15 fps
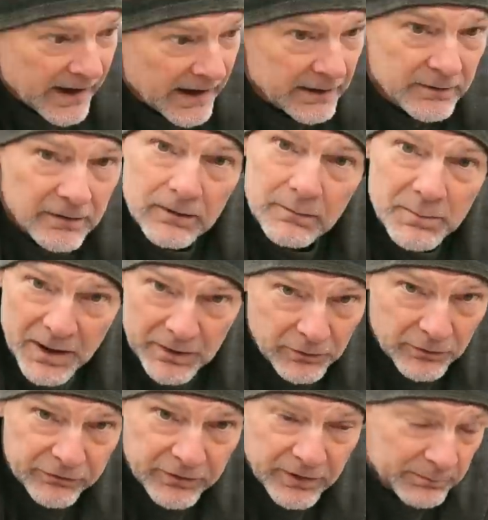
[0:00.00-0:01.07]
eight
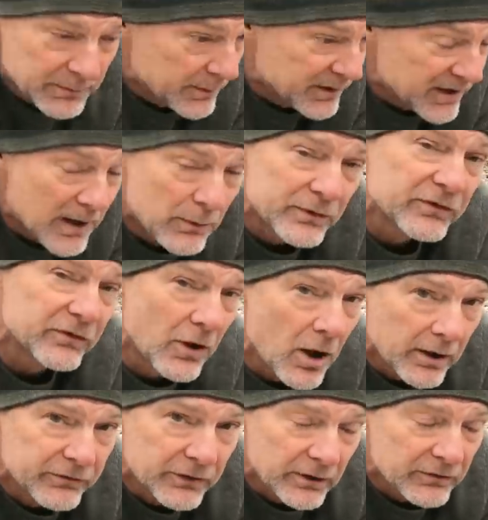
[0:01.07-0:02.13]
petals, and maybe that one's
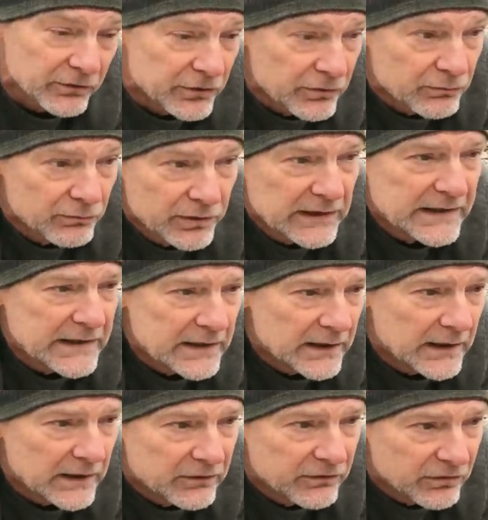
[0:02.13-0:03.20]
toxic. So you really
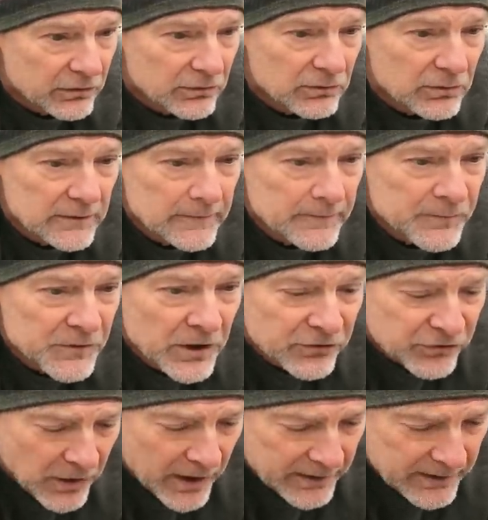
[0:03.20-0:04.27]
need to
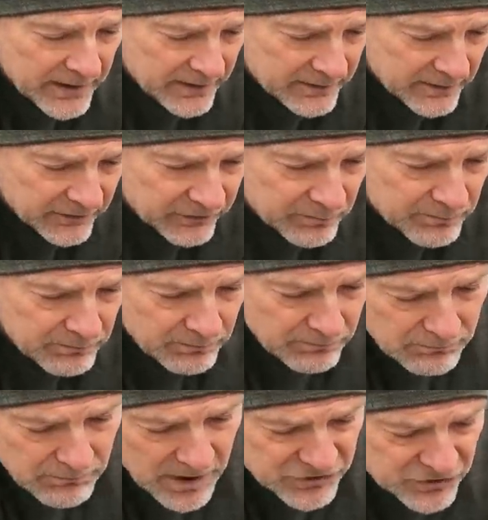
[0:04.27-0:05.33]
try to get as
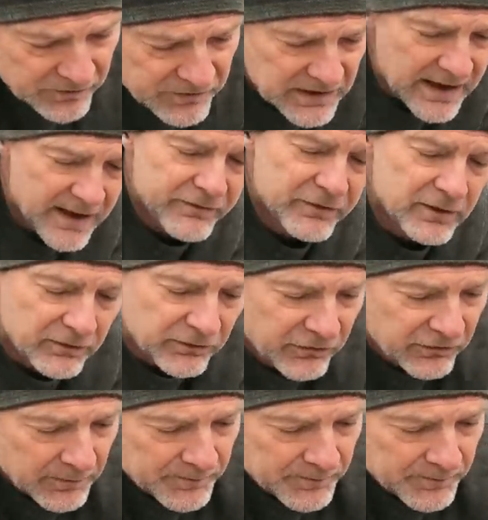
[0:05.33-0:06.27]
much of the evidence